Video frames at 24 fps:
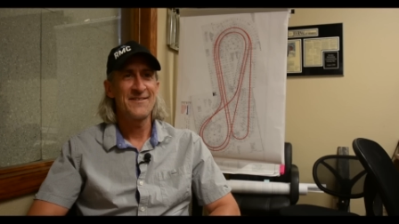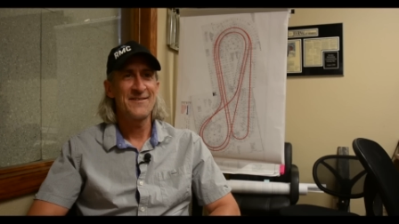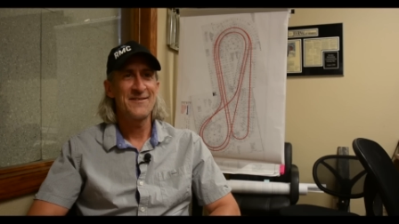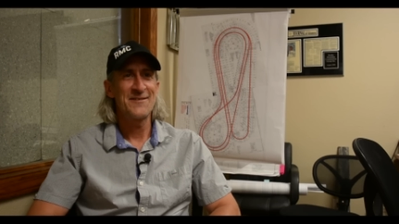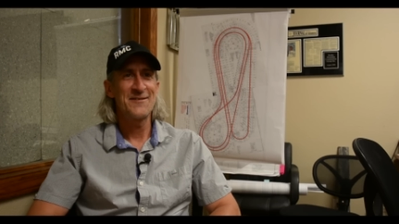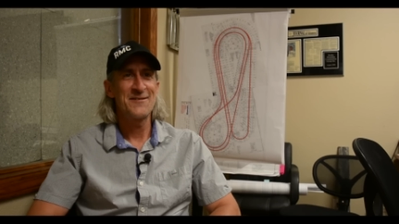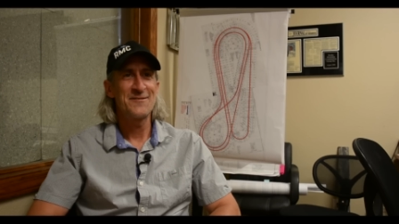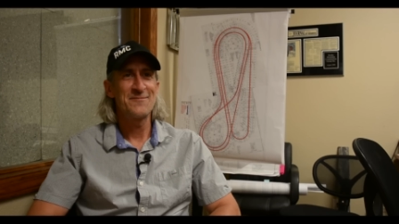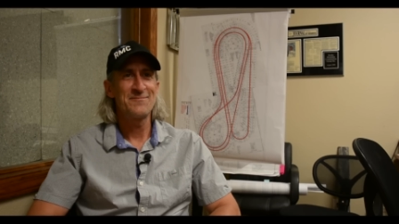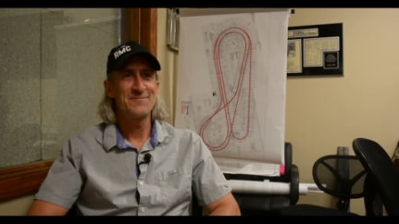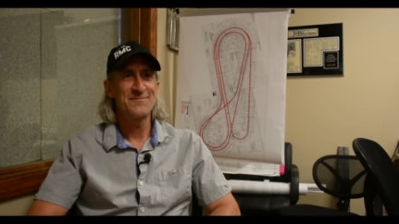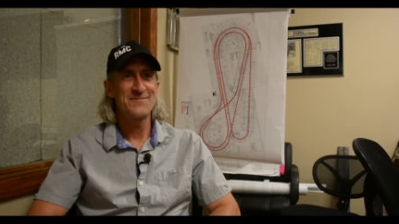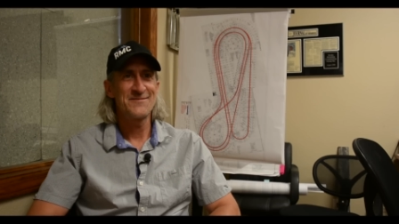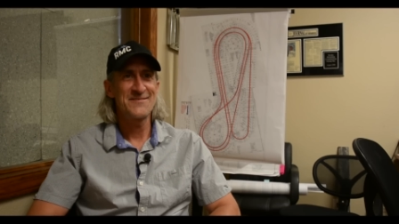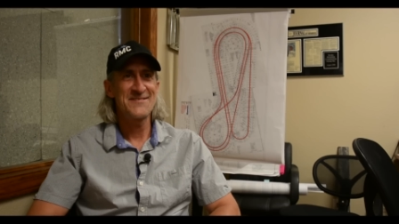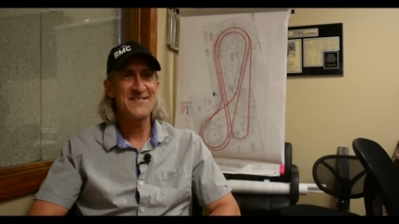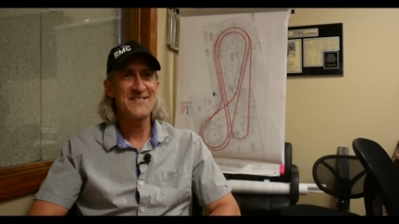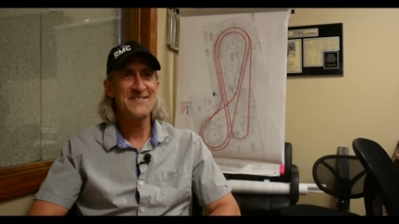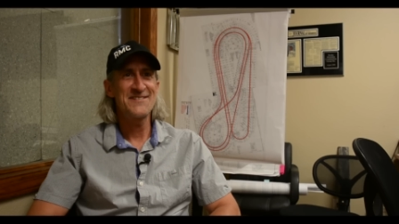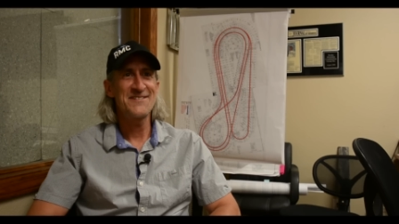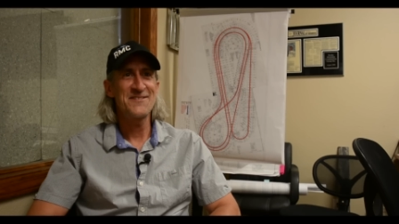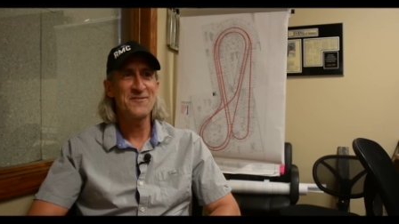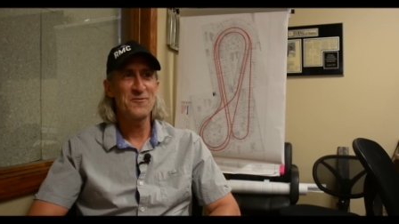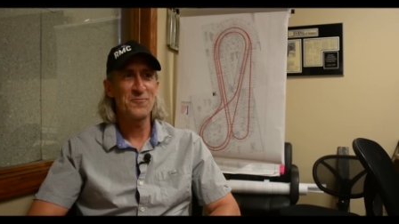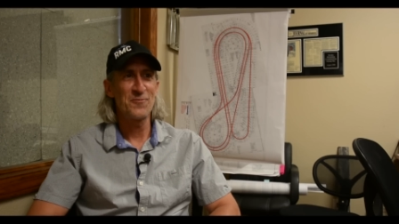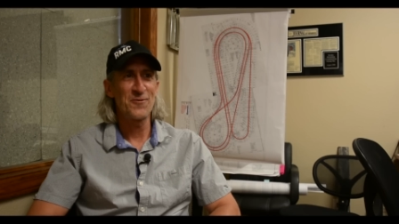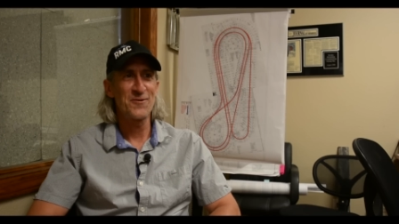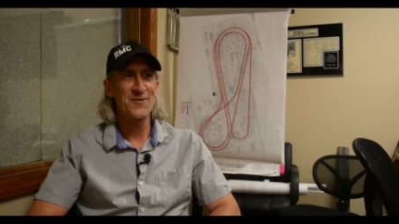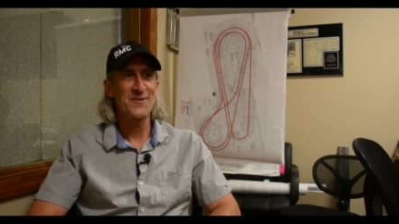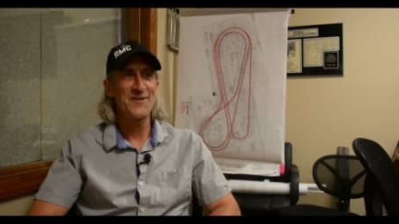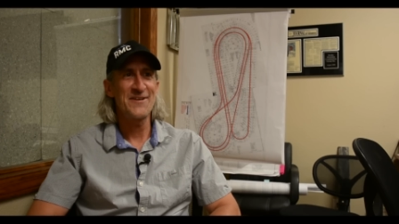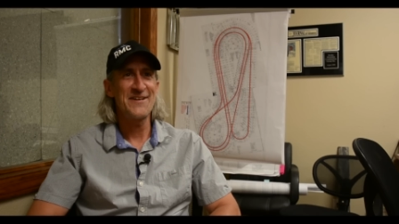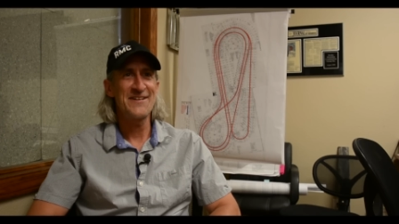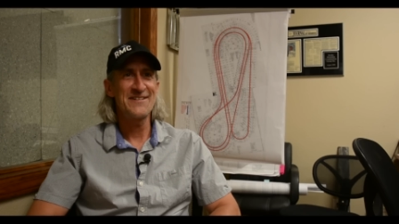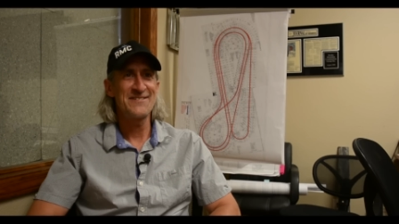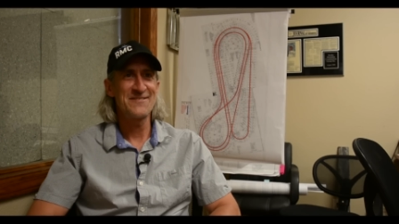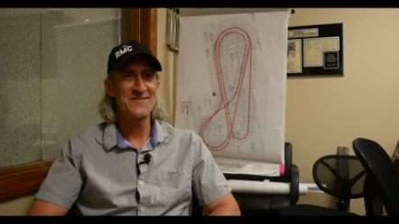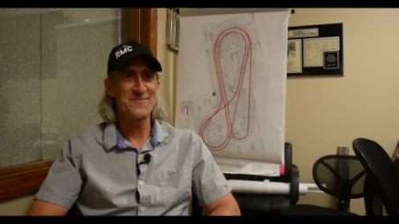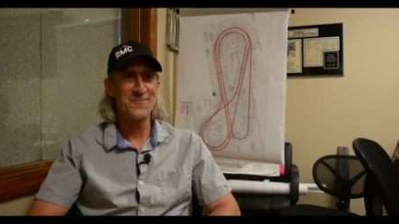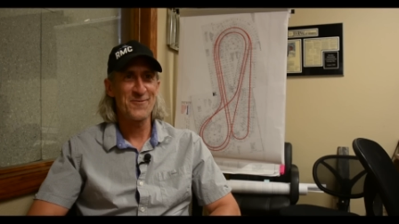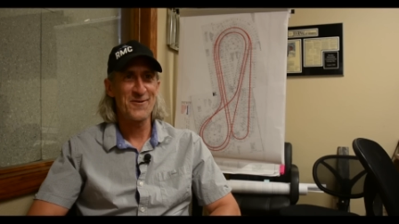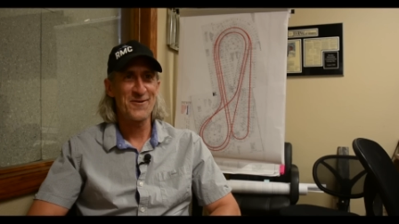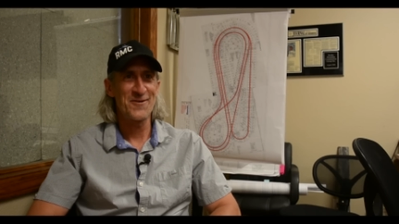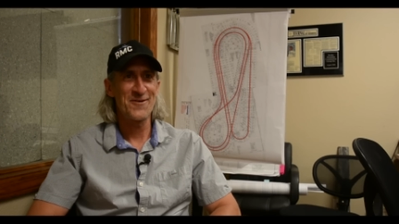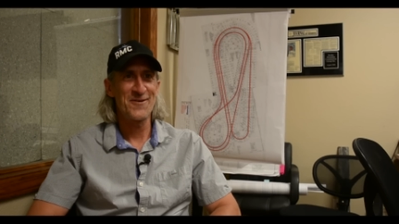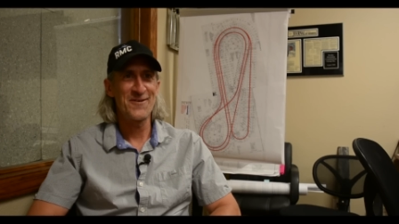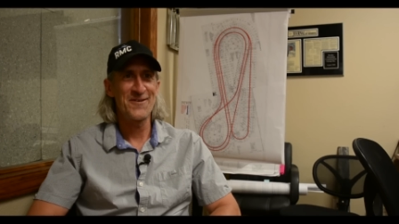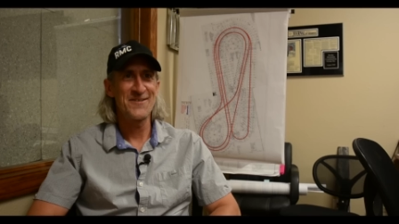um, it's easy to work late and
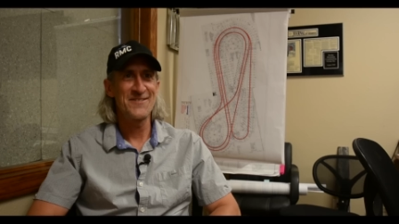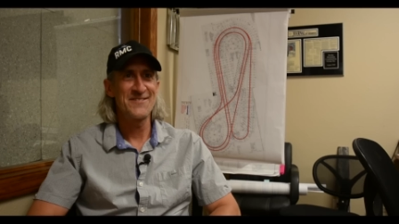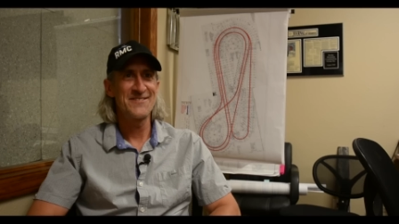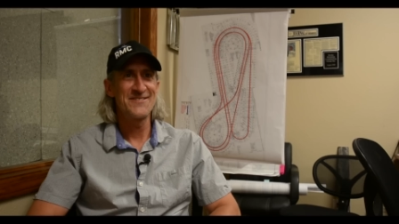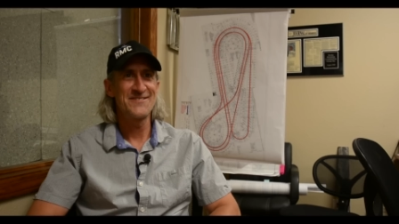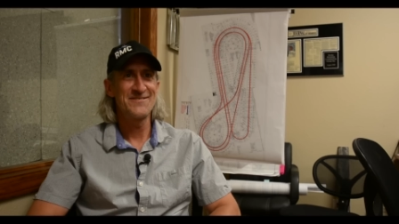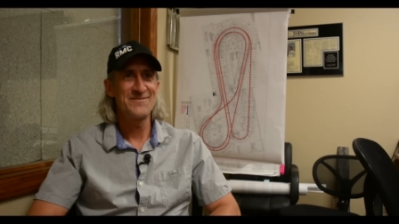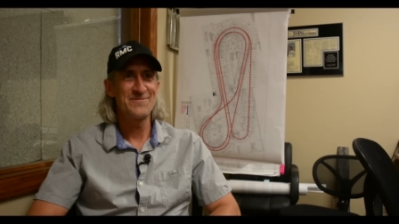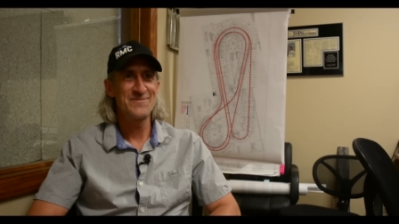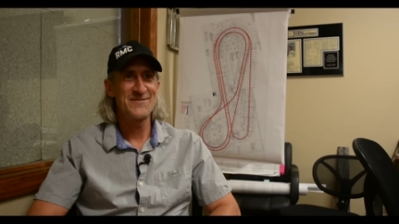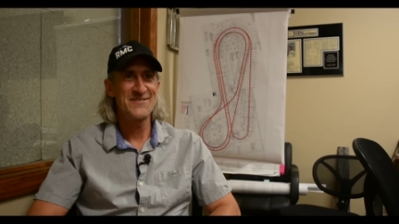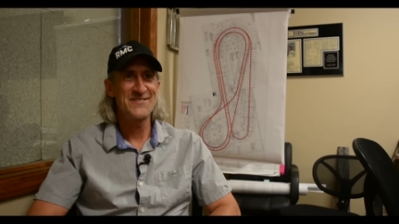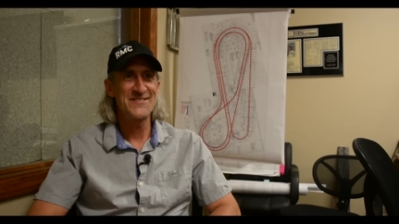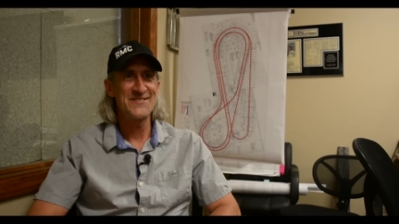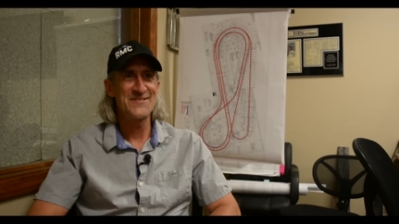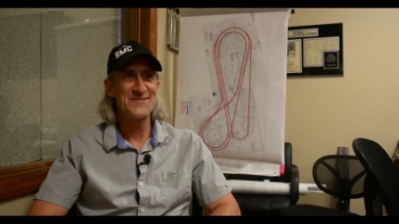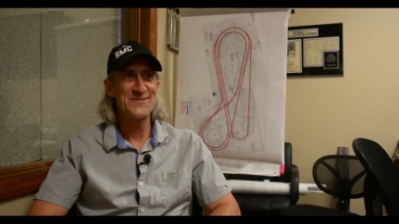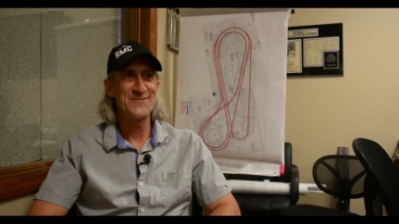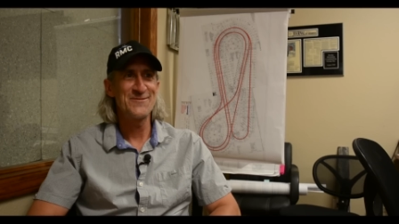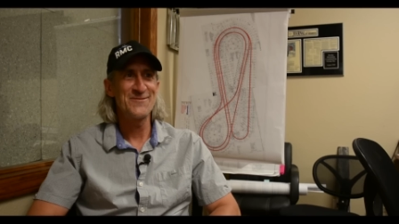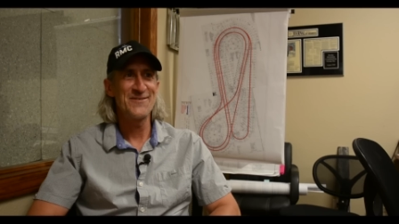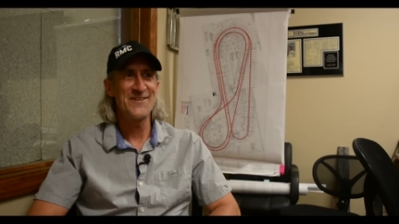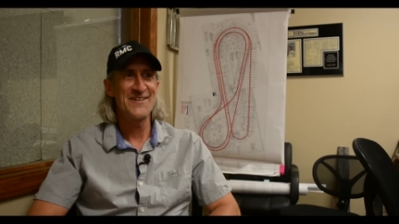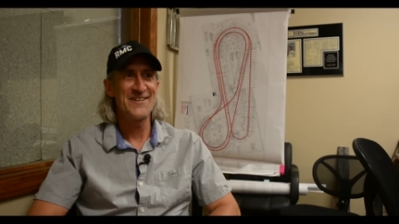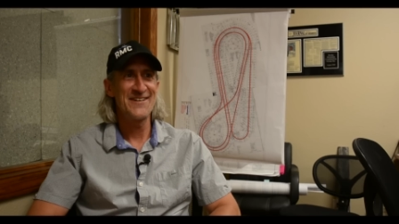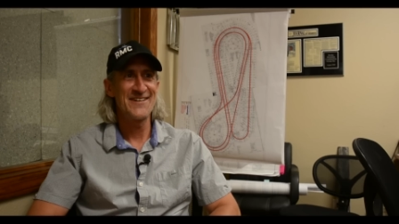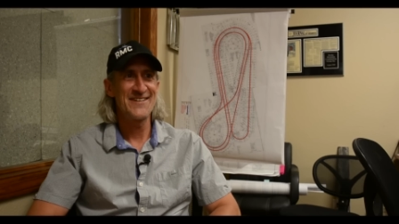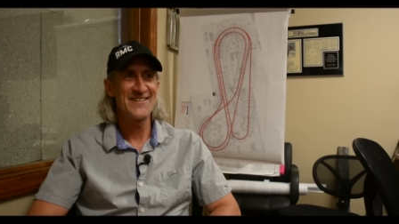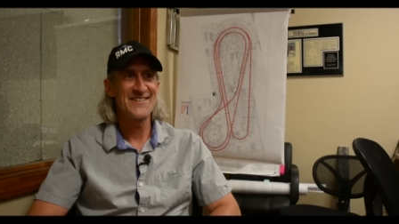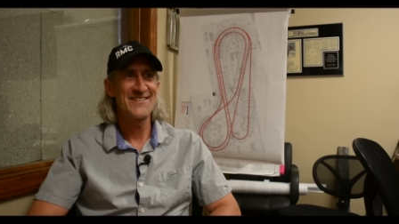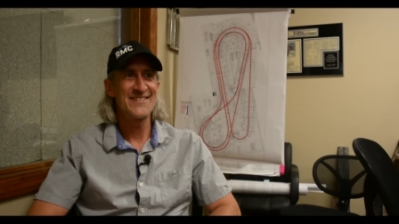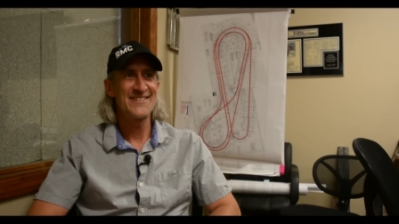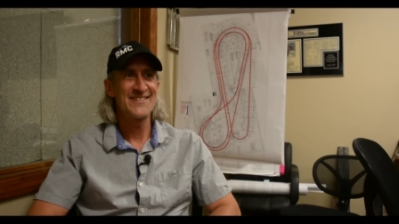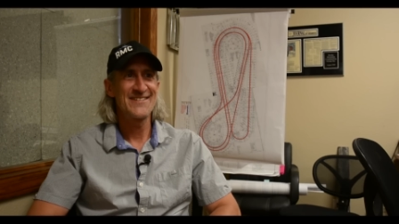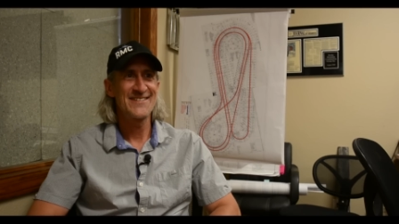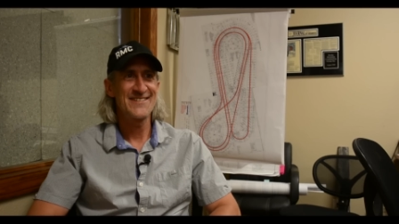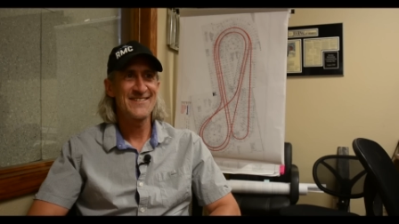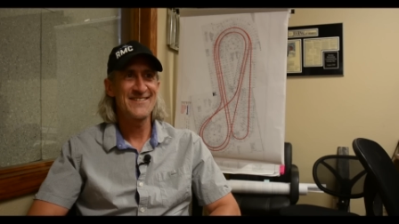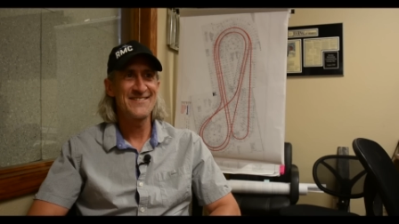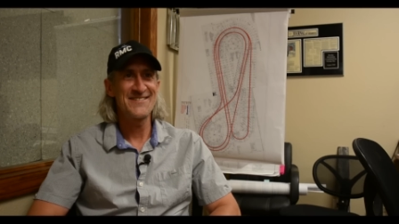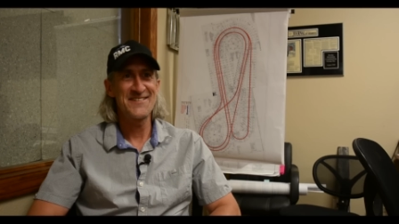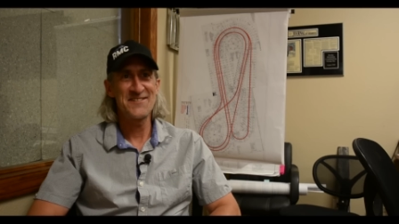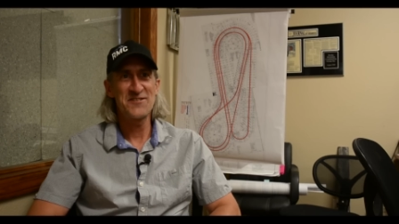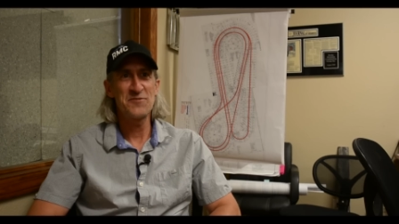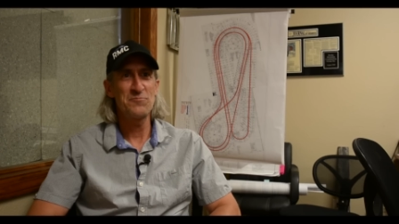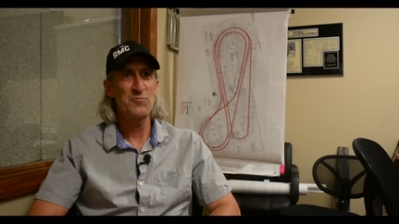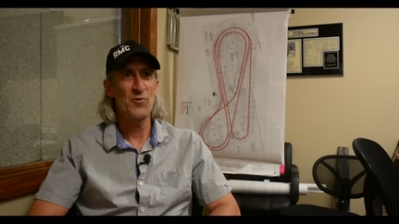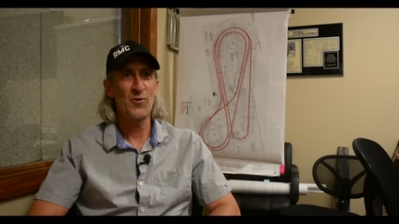work hard to,
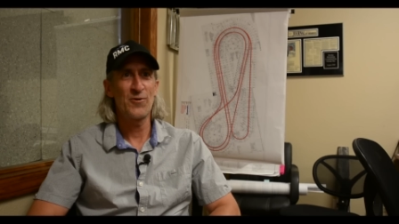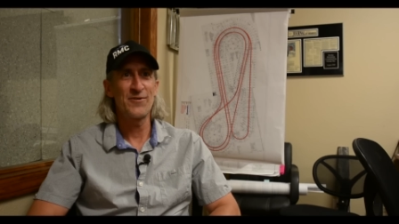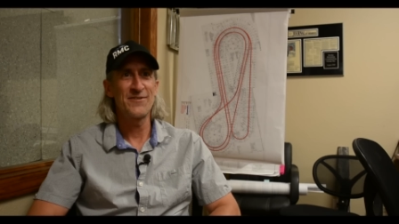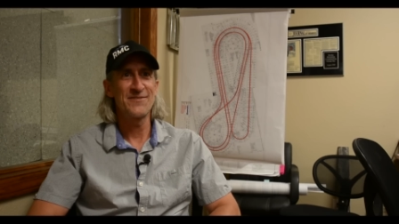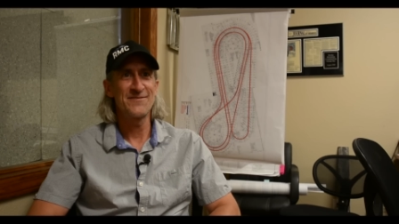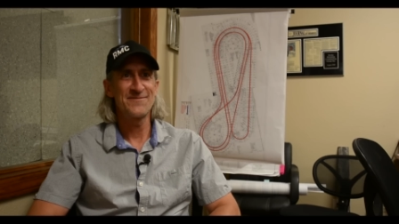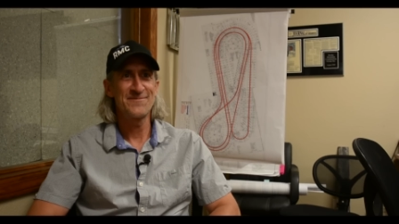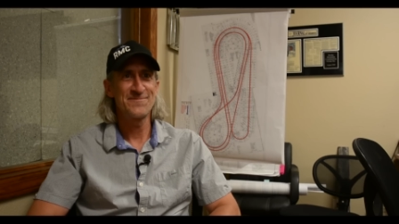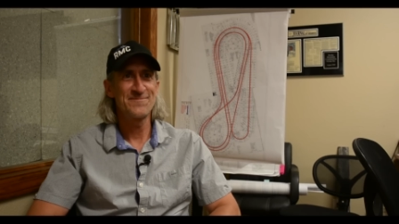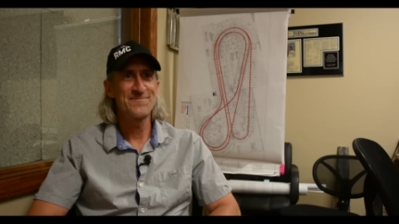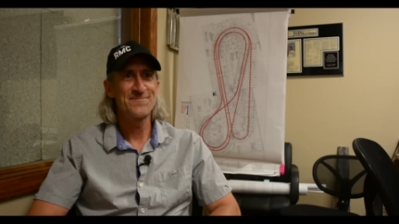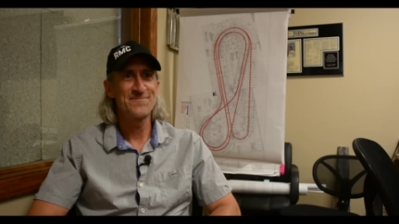because uh, it's important.